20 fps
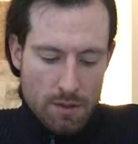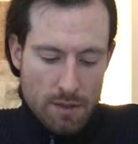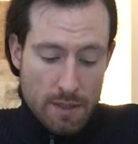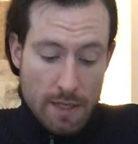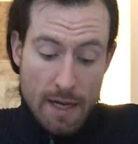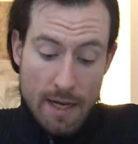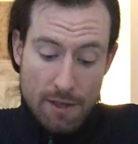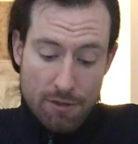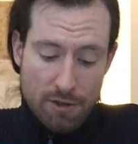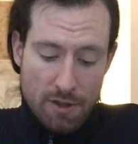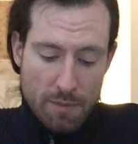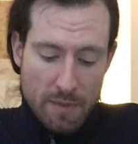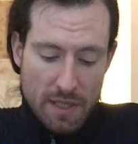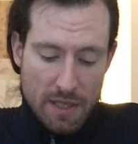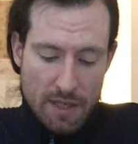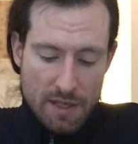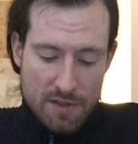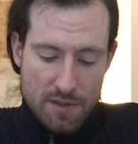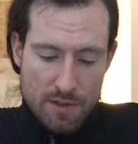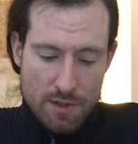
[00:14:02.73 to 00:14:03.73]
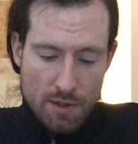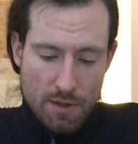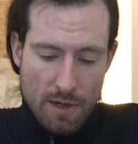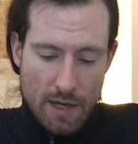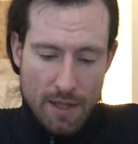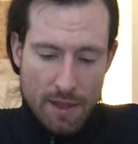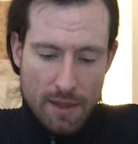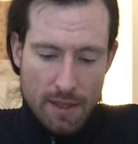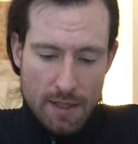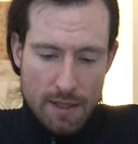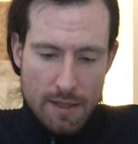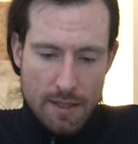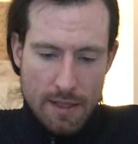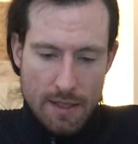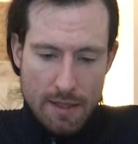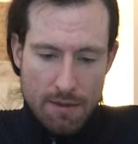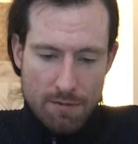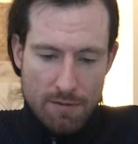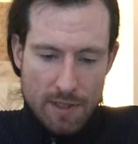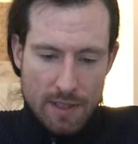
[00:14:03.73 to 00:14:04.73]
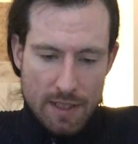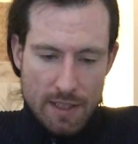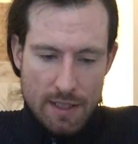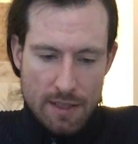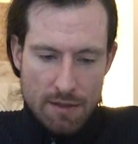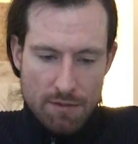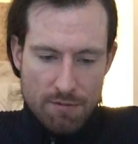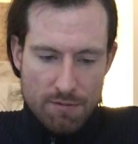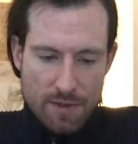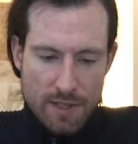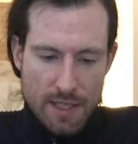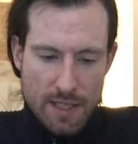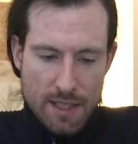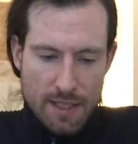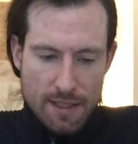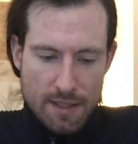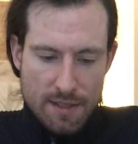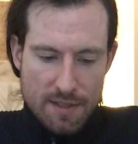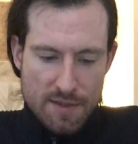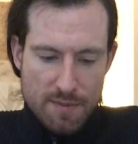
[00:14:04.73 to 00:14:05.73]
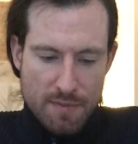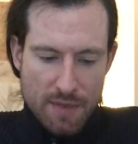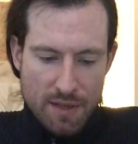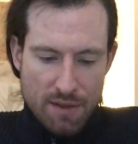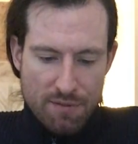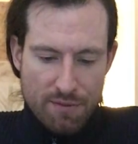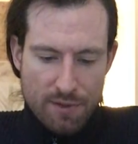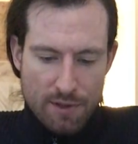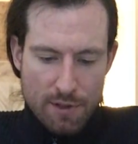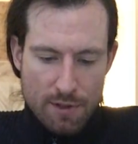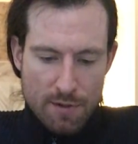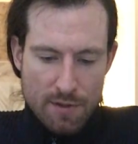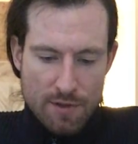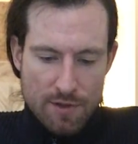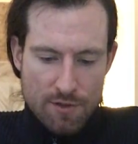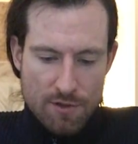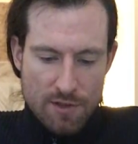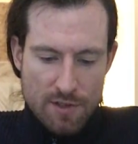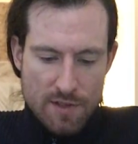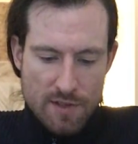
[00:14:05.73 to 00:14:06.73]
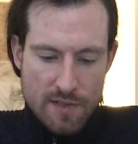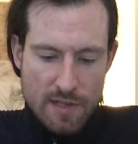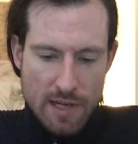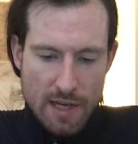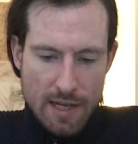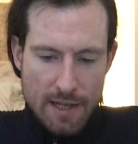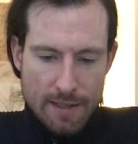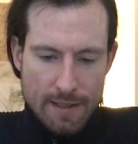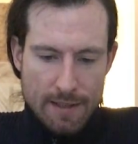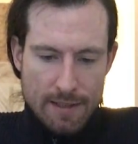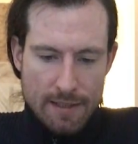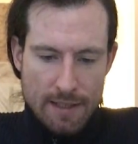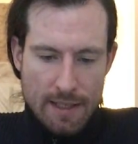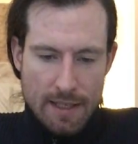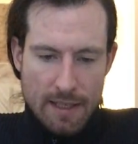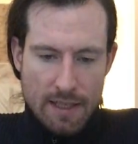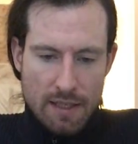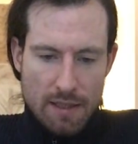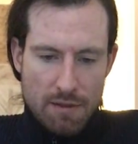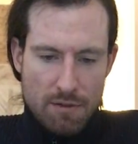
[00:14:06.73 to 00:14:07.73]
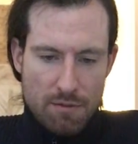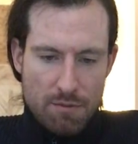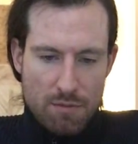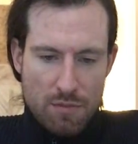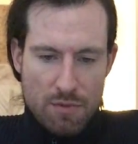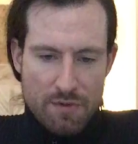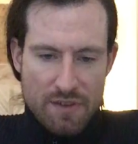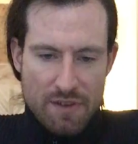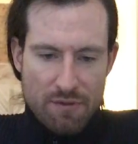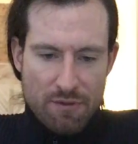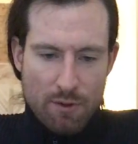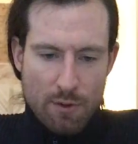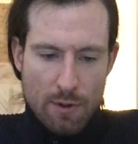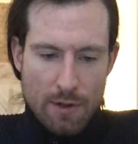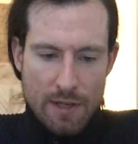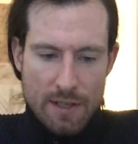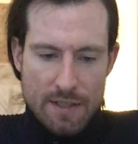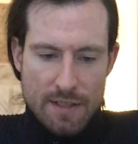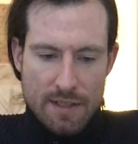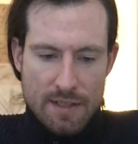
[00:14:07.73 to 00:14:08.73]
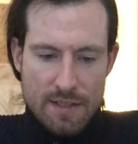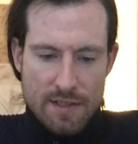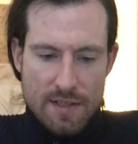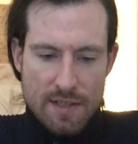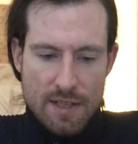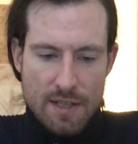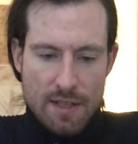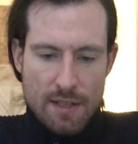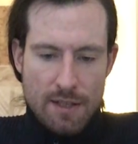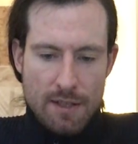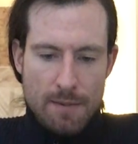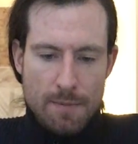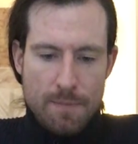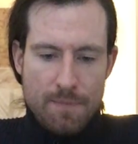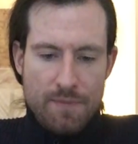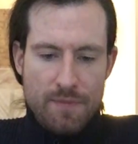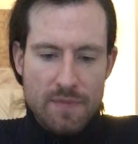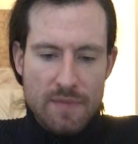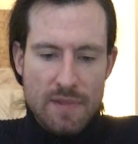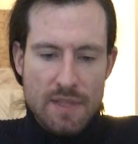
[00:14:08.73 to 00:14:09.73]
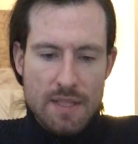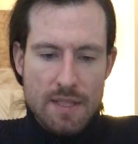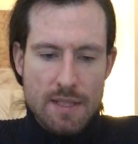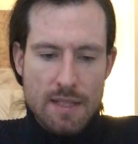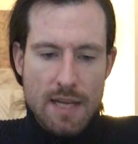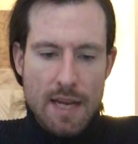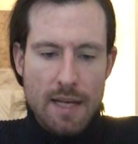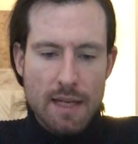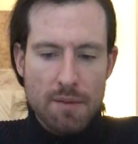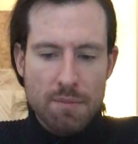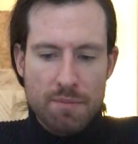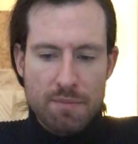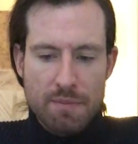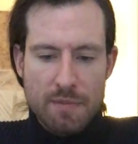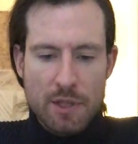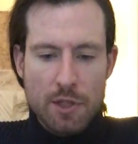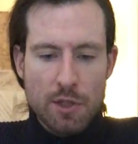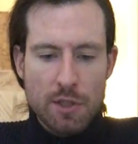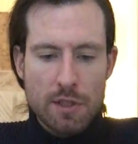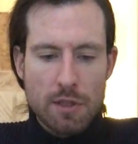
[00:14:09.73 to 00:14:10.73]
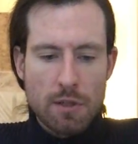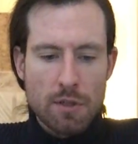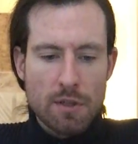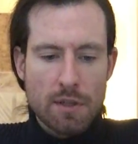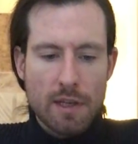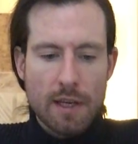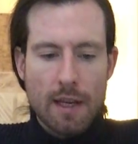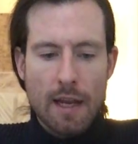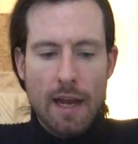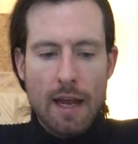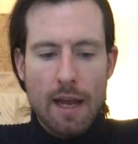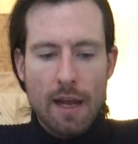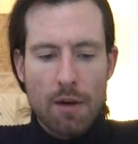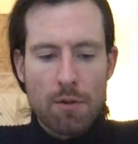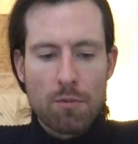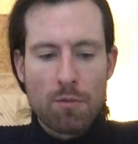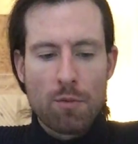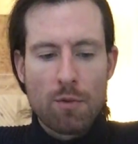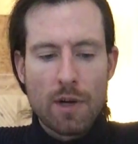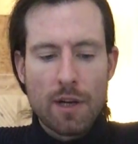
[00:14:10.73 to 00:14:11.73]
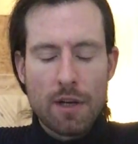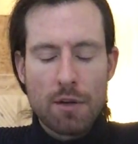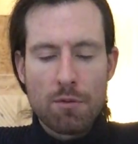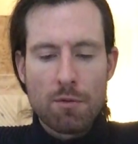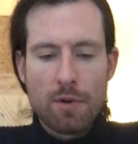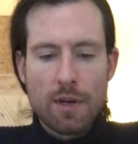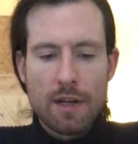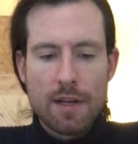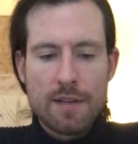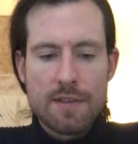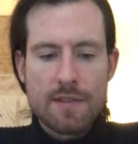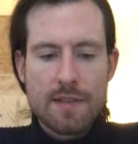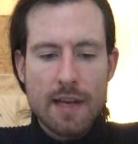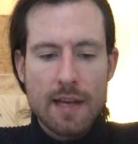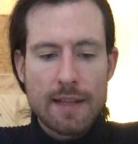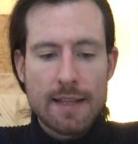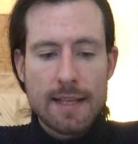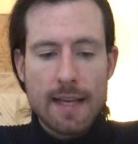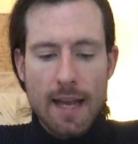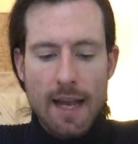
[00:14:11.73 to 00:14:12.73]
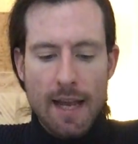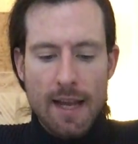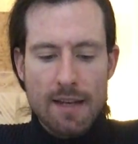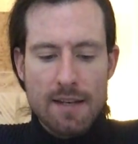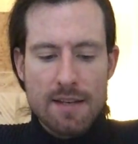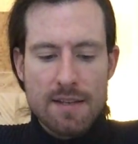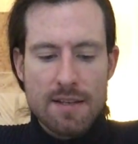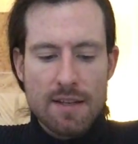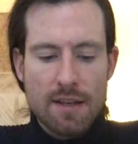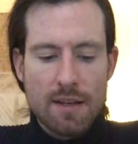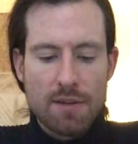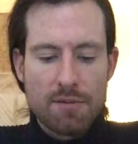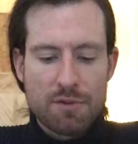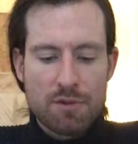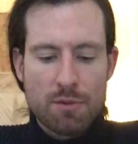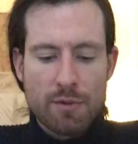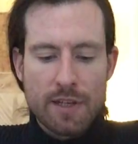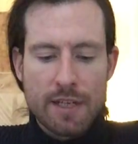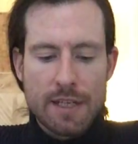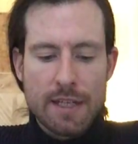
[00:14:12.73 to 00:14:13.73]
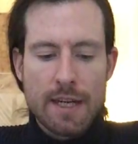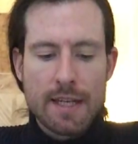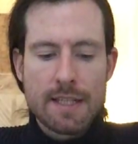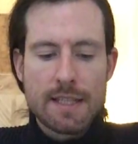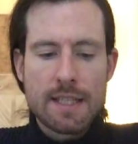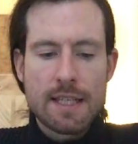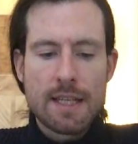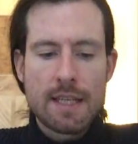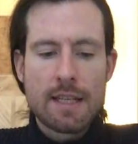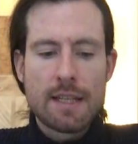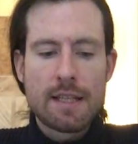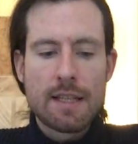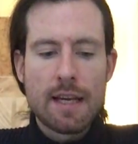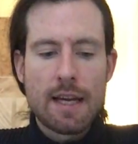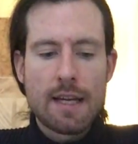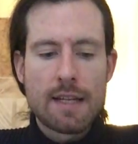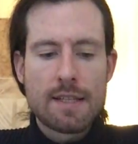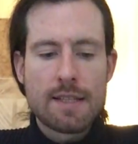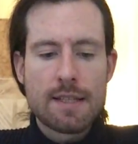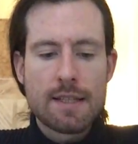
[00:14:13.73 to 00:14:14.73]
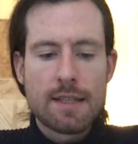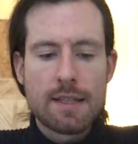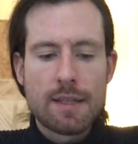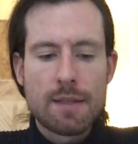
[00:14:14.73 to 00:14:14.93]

Yeah, Gemini. So I think that really the reading this month for you is just saying that, like, moving forward into this year, take a good look at what it was at the end of 2019 that